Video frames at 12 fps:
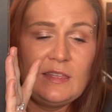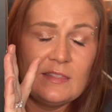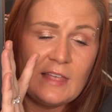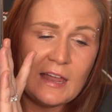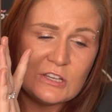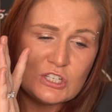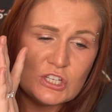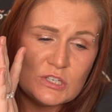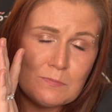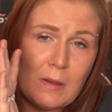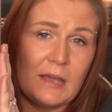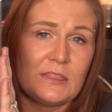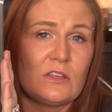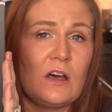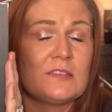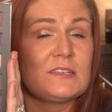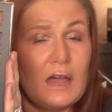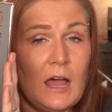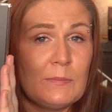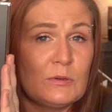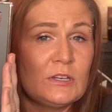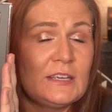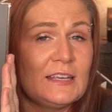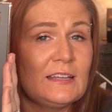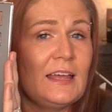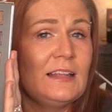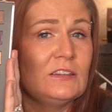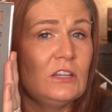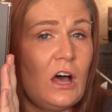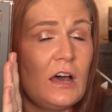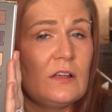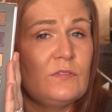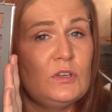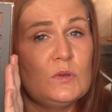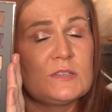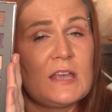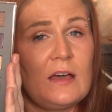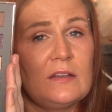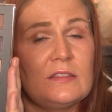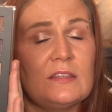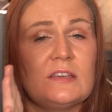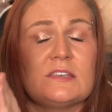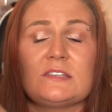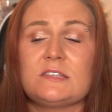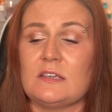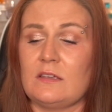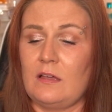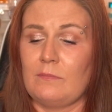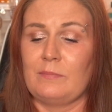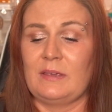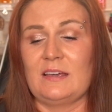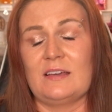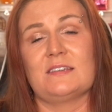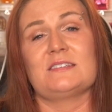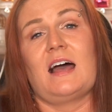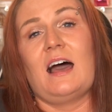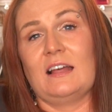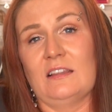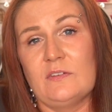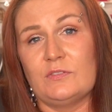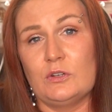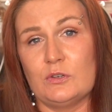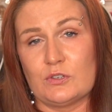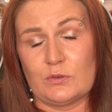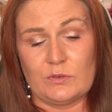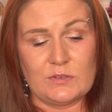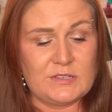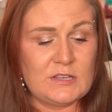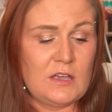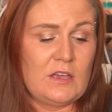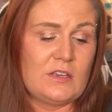That is just my thoughts. I'm going to get a lot of use out of this because I love neutrals.